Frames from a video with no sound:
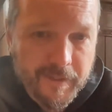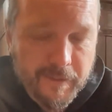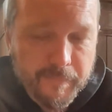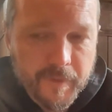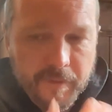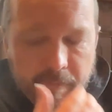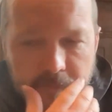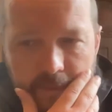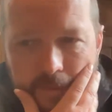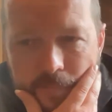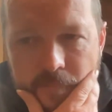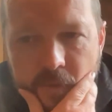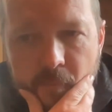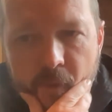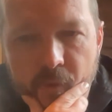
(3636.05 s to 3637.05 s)

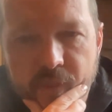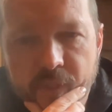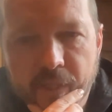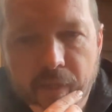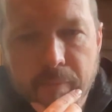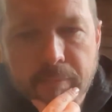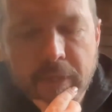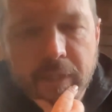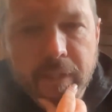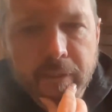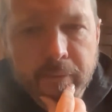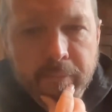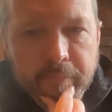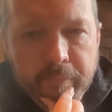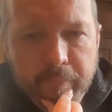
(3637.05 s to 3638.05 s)
I'm almost like
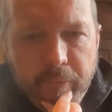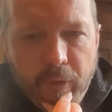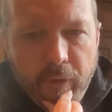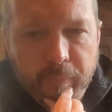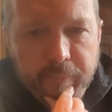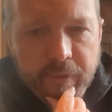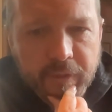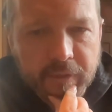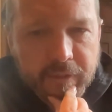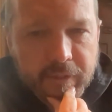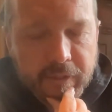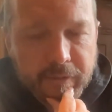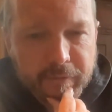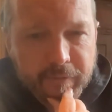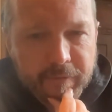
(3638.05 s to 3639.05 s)
omitting Bob Dylan
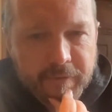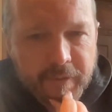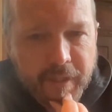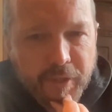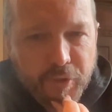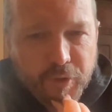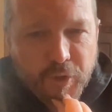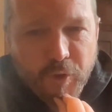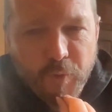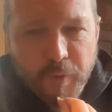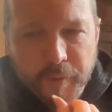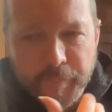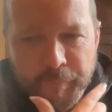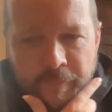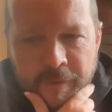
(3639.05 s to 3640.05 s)
and Leonard
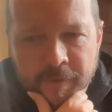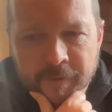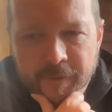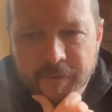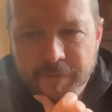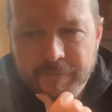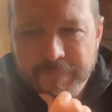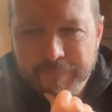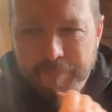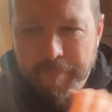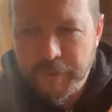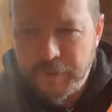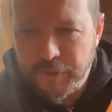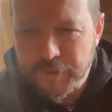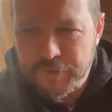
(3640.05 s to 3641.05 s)
Cohen
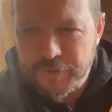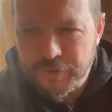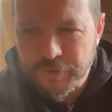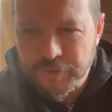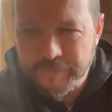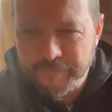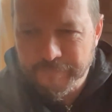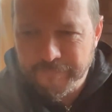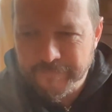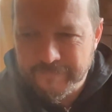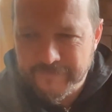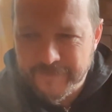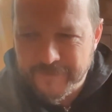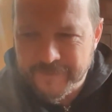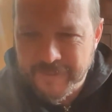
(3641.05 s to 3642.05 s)
because they're
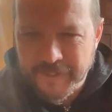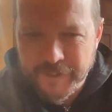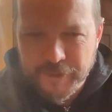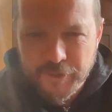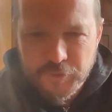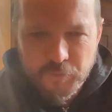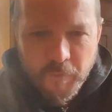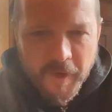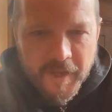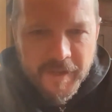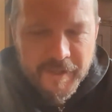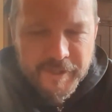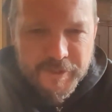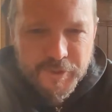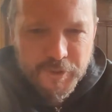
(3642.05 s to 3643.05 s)
taken as
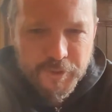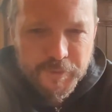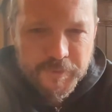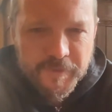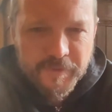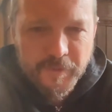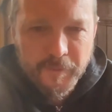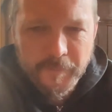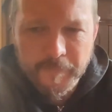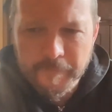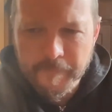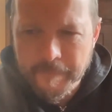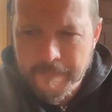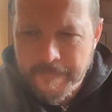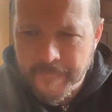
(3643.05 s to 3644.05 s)
read, you know. So
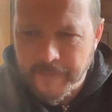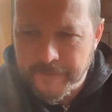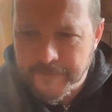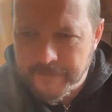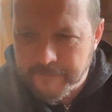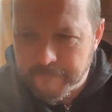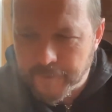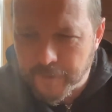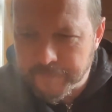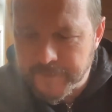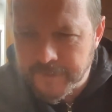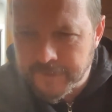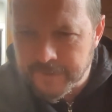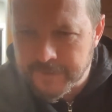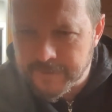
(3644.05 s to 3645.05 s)
Bob
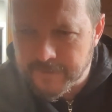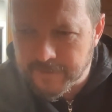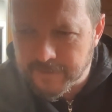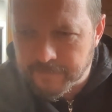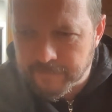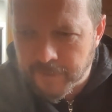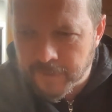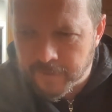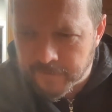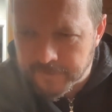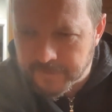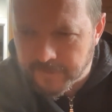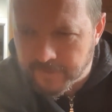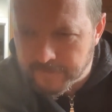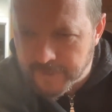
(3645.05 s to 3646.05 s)
Dylan's like my
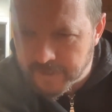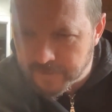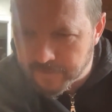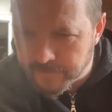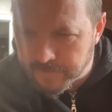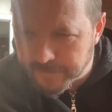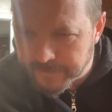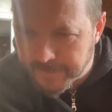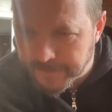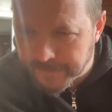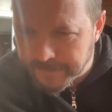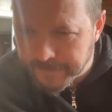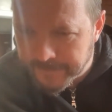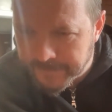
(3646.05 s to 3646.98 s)
all-time hero, you know.